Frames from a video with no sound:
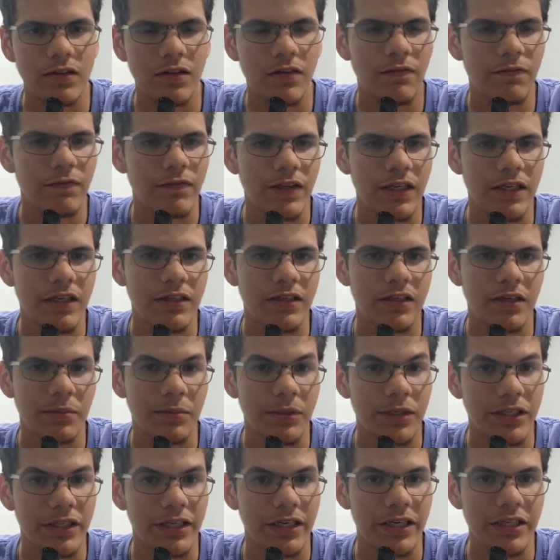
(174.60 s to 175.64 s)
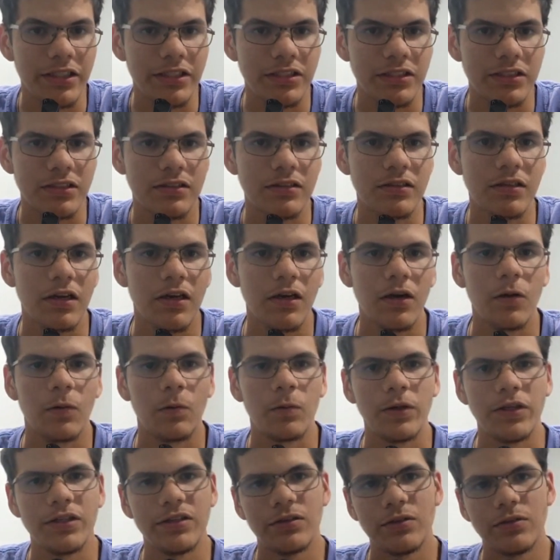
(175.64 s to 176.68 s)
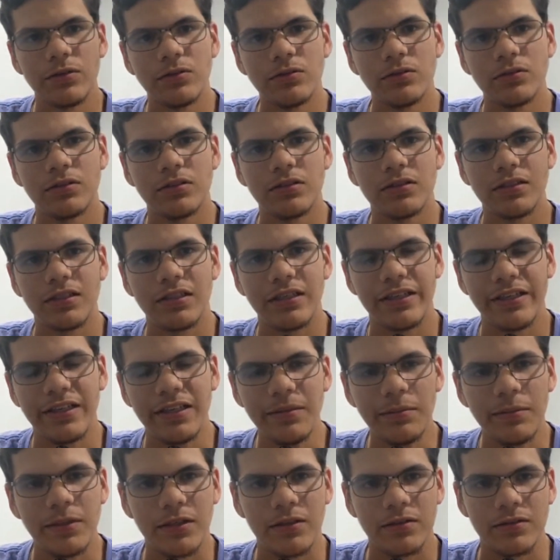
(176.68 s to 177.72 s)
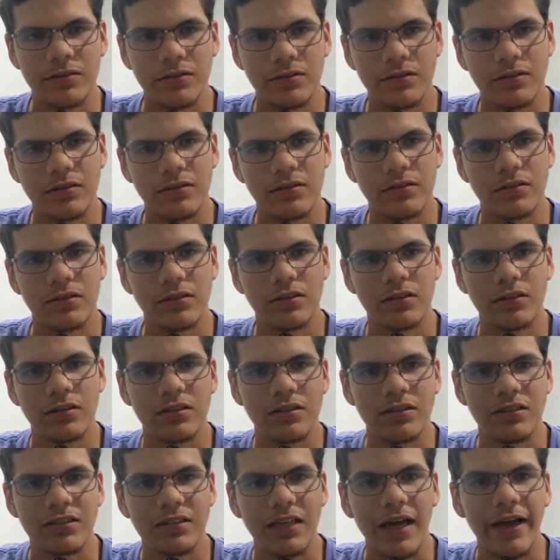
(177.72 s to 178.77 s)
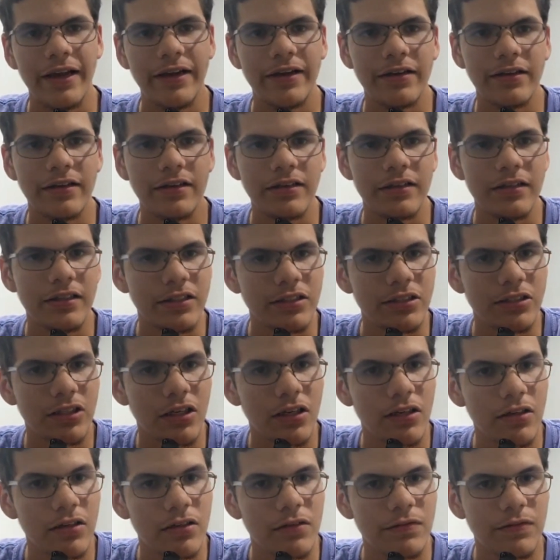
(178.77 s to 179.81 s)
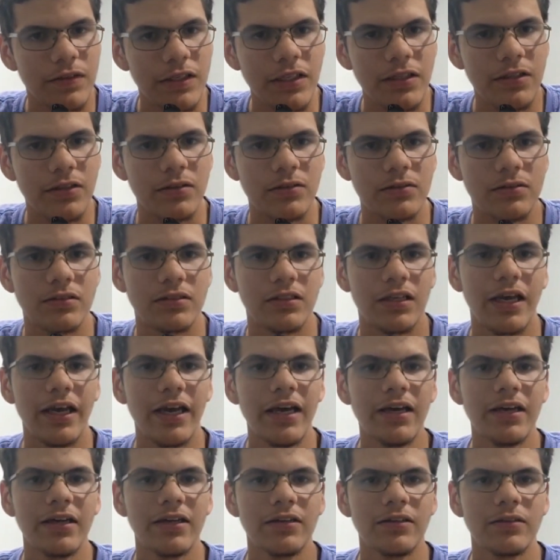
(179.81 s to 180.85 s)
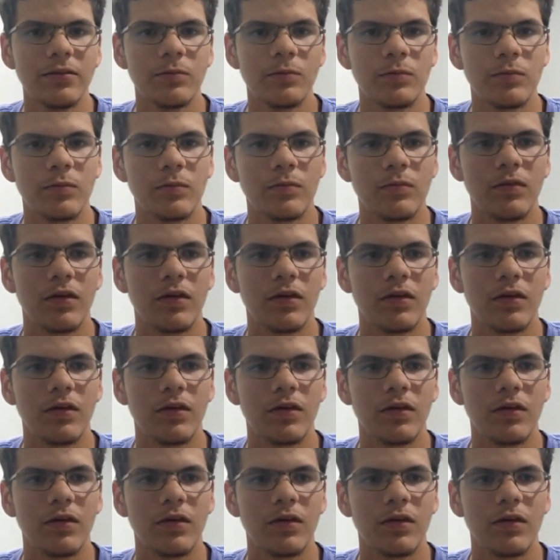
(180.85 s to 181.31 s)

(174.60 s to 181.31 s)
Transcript: via communication. We used emails to send each other videos, and